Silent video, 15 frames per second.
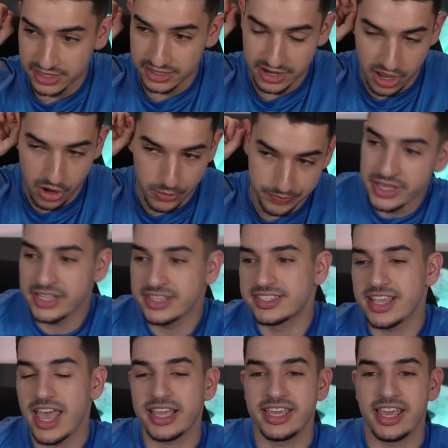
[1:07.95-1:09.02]
Now,
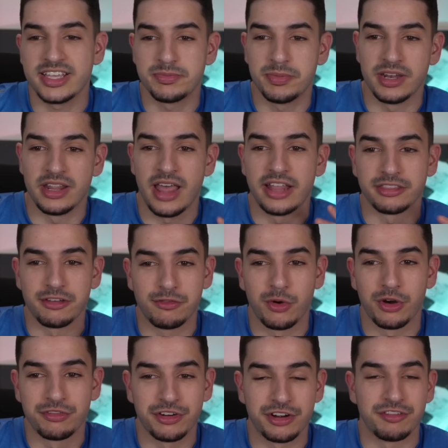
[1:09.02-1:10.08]
Inzaghi has been at the
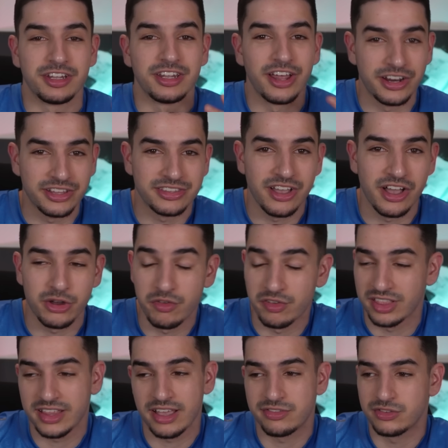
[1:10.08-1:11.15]
forefront of a lot of talk over the
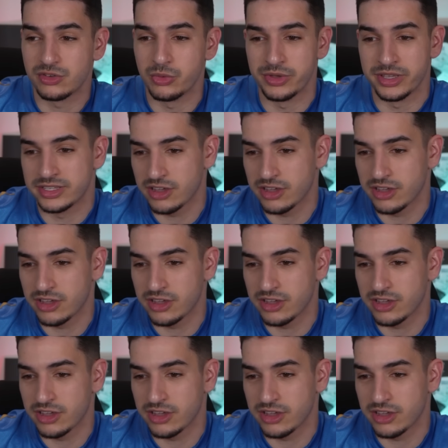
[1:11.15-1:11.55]
last few weeks.